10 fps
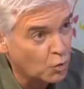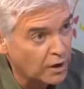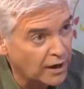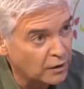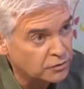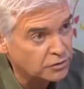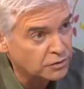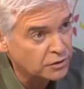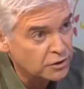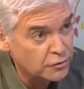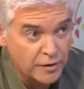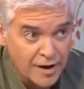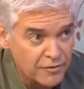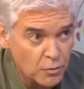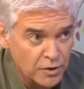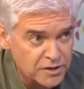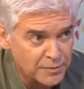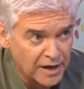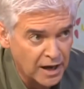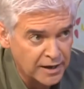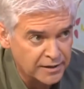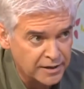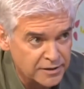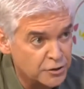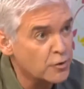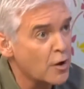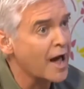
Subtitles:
walkout. So not everyone is behind this. Do you